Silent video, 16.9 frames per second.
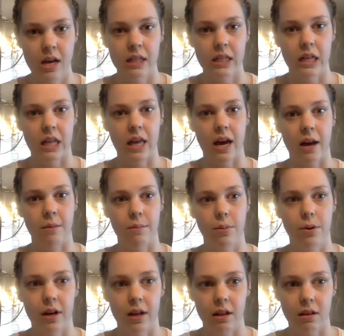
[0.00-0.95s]
to then
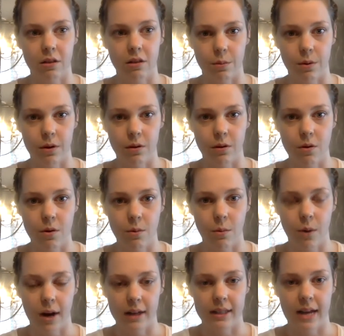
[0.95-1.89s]
put it through
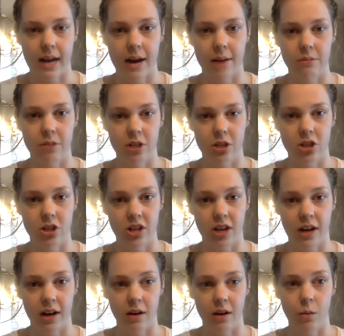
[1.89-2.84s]
WhatsApp to
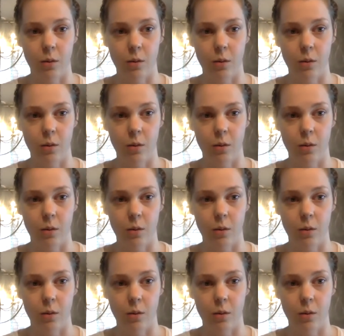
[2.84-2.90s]
share.